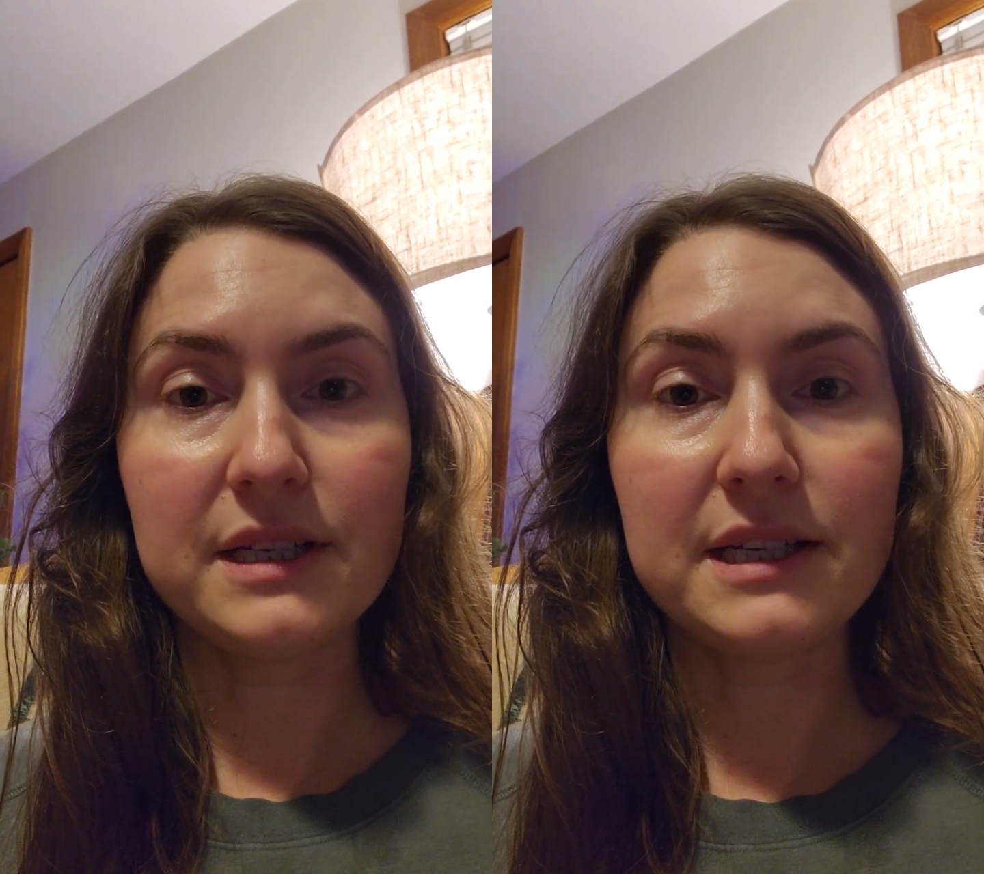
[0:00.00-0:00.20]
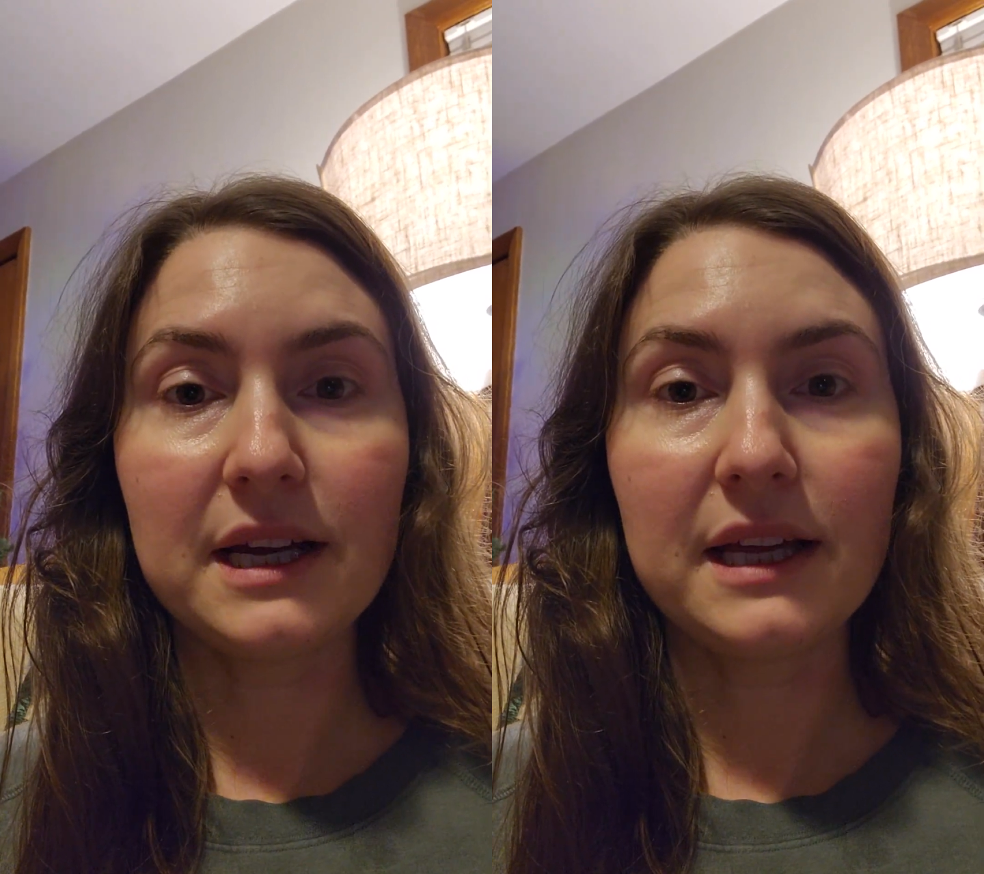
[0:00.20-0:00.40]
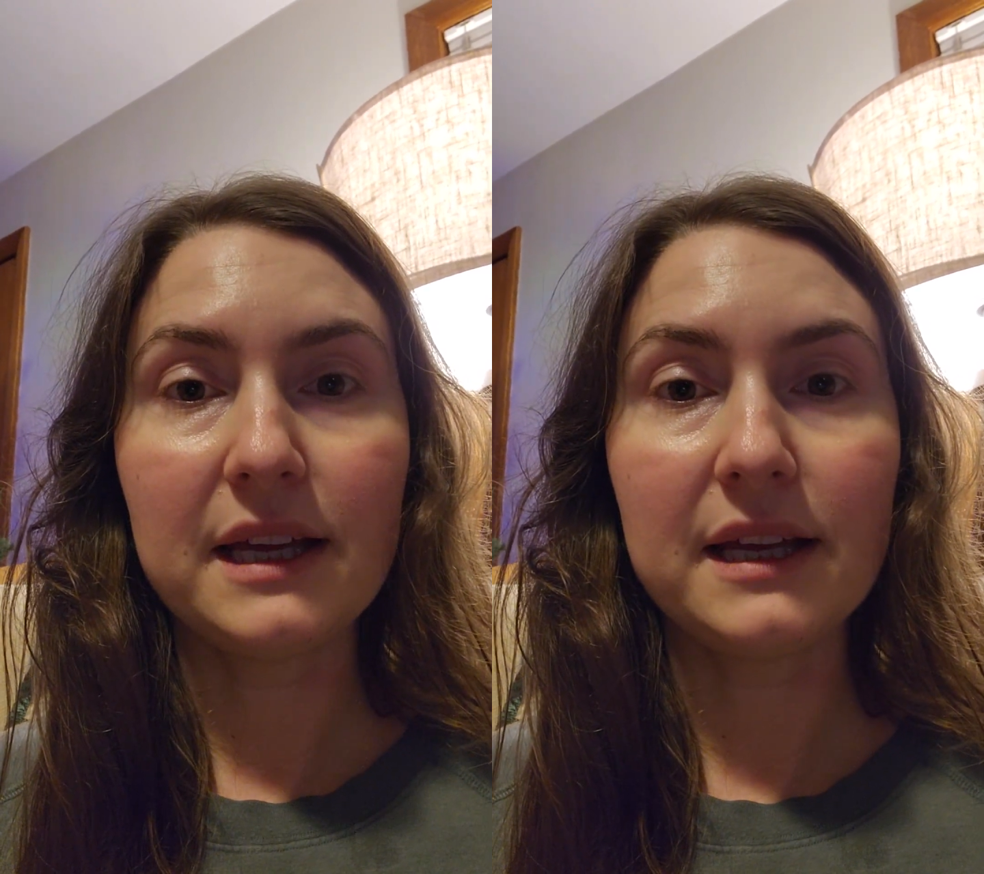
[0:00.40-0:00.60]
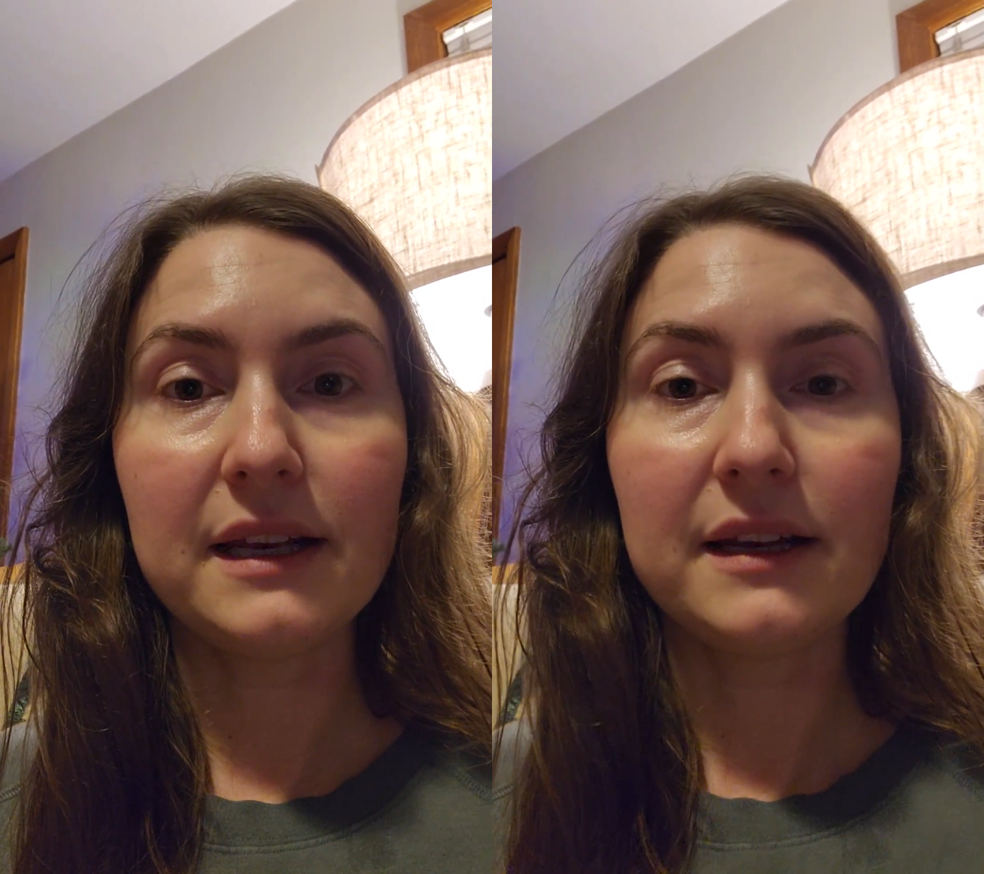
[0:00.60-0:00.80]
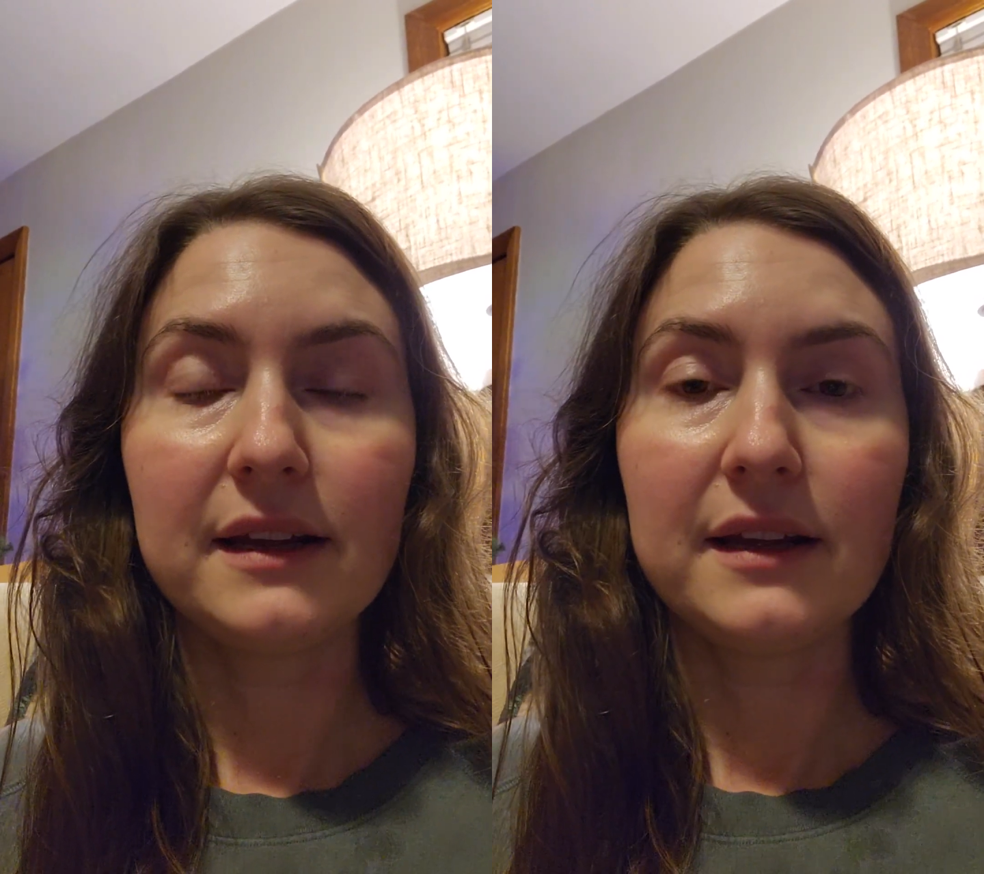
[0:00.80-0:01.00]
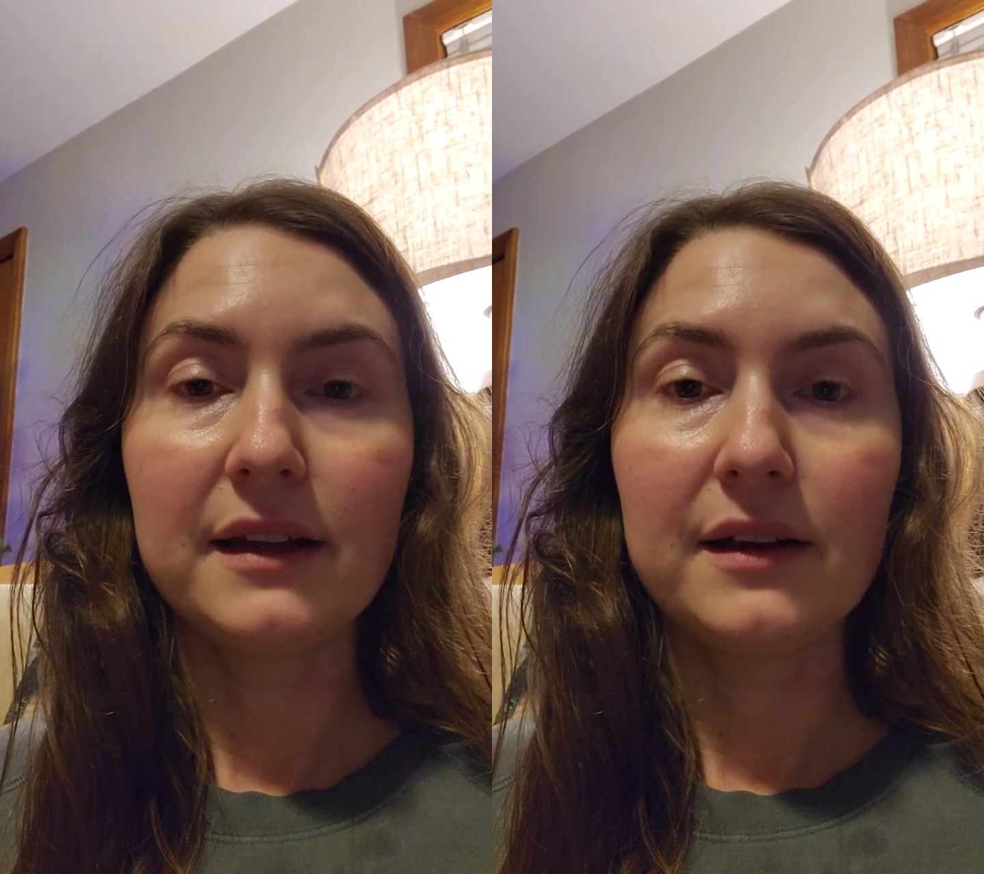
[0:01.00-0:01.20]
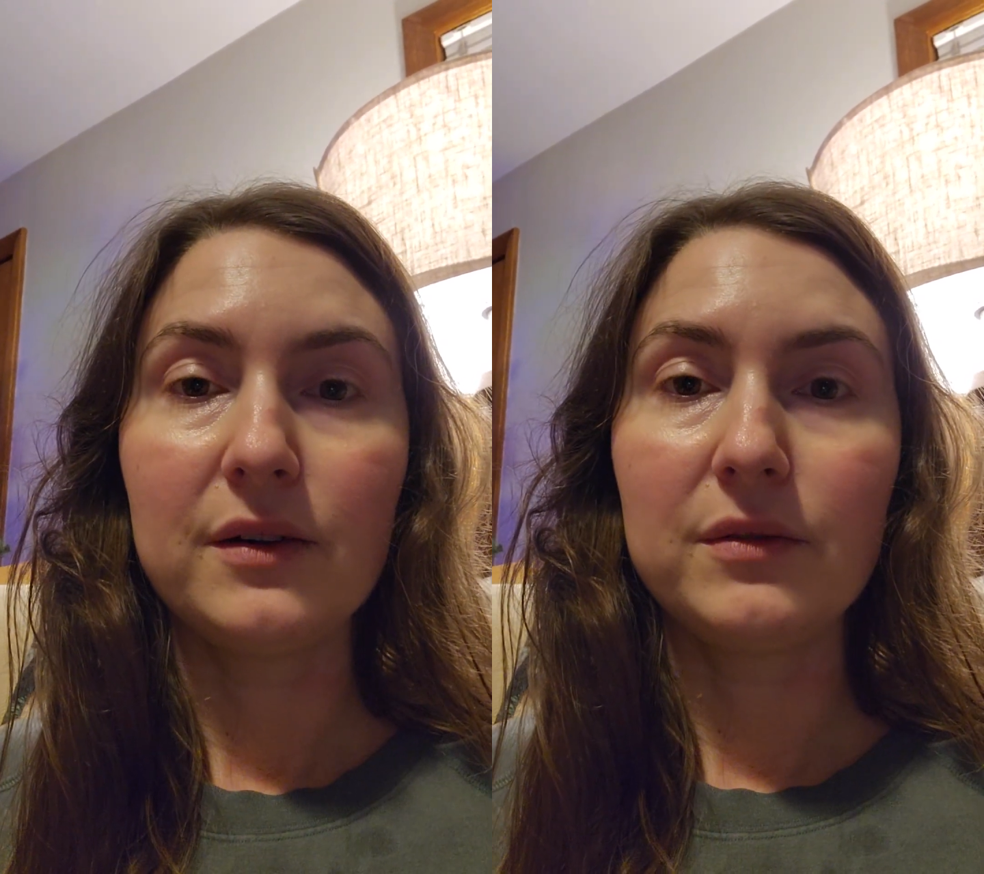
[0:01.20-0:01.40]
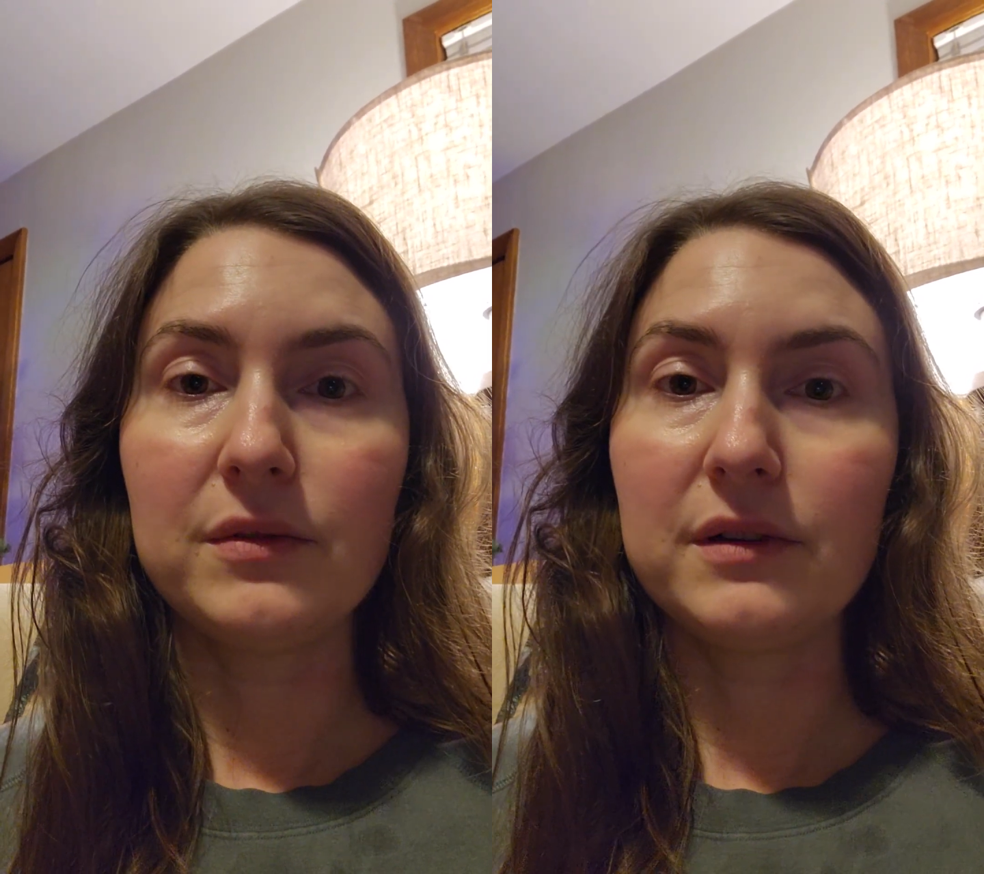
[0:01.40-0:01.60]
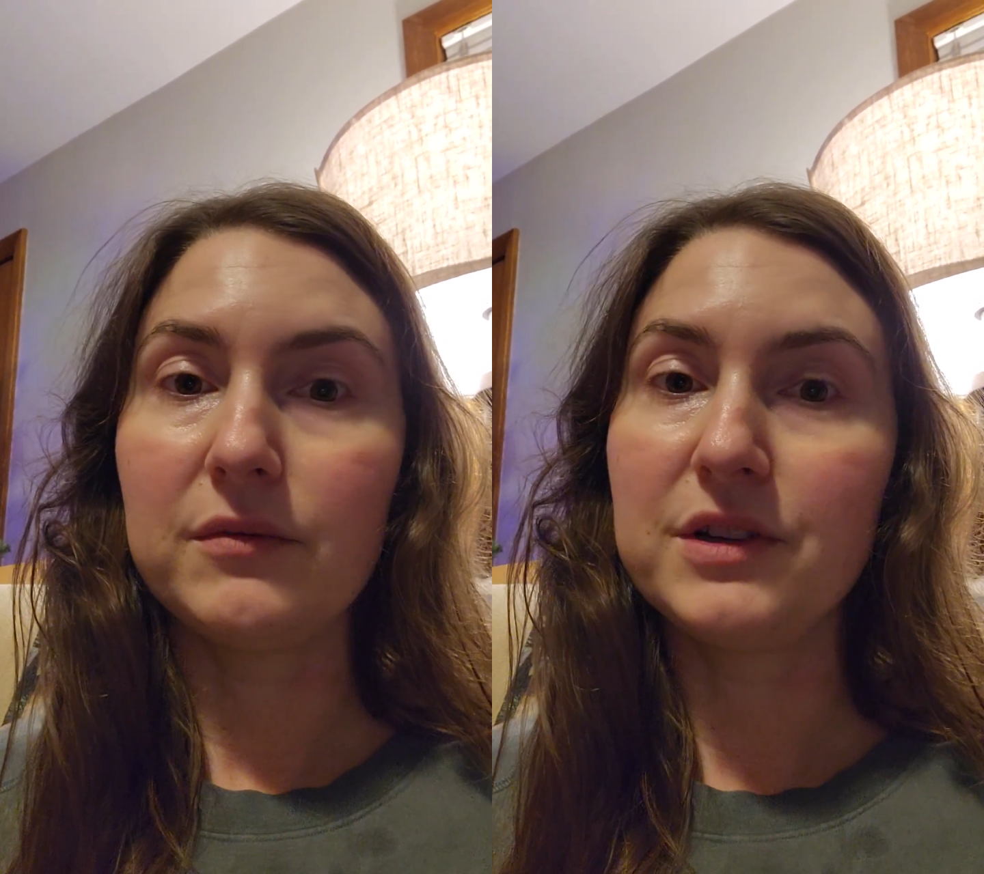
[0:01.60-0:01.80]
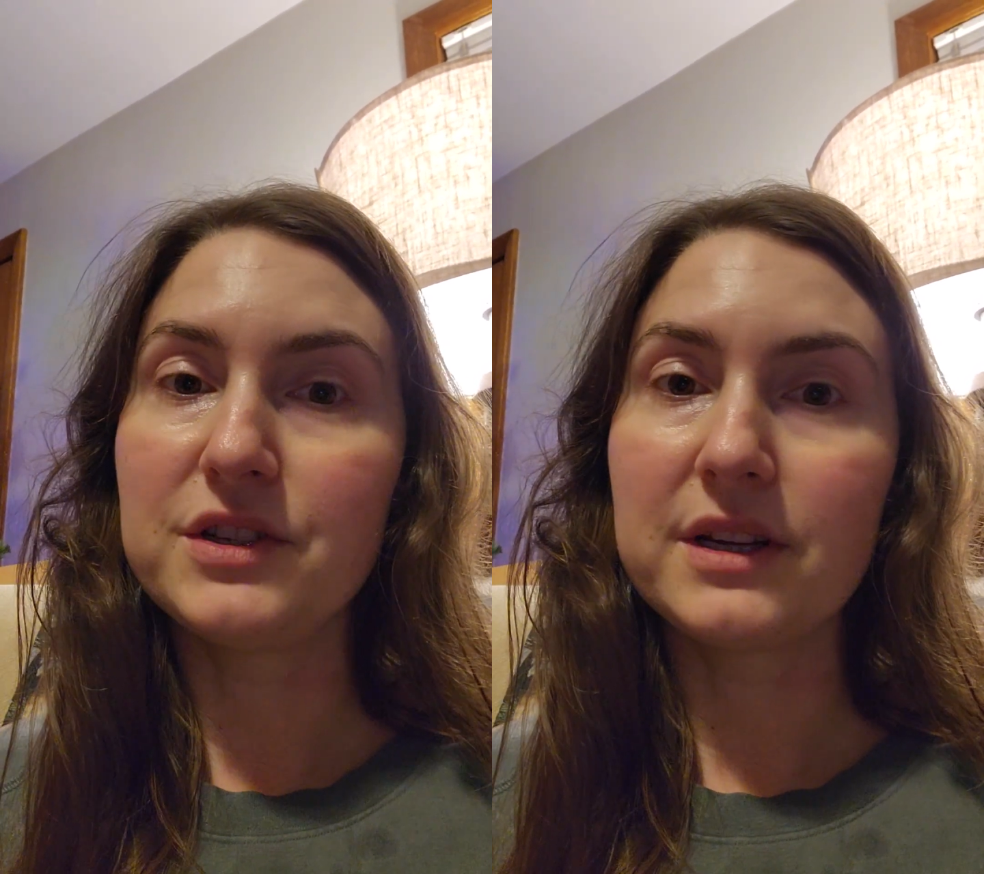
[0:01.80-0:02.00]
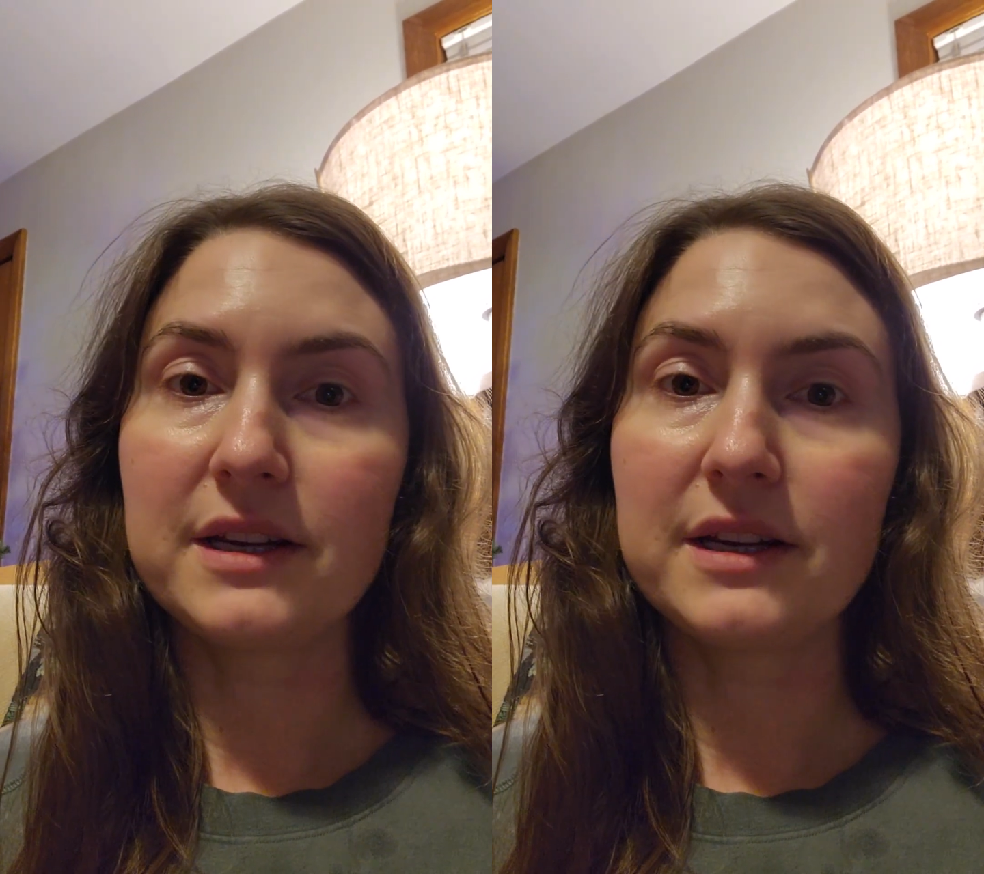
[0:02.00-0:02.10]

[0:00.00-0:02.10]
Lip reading: diet, which can